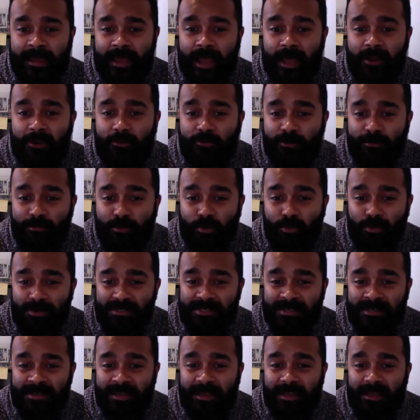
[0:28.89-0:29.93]
And our
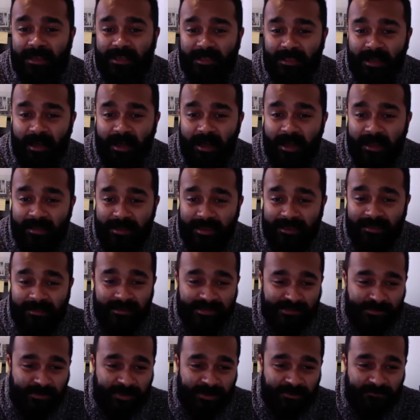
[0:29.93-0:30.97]
reporter Kaia Nicholl
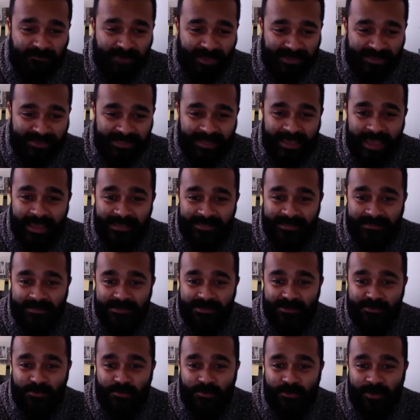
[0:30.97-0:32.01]
has been investigating the
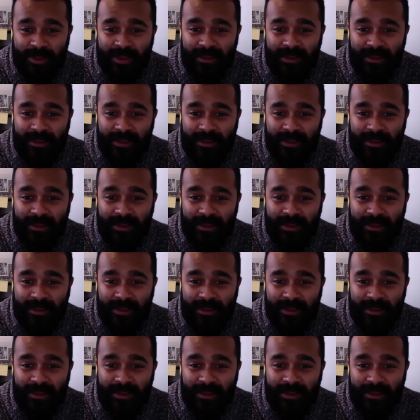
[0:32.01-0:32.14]
story.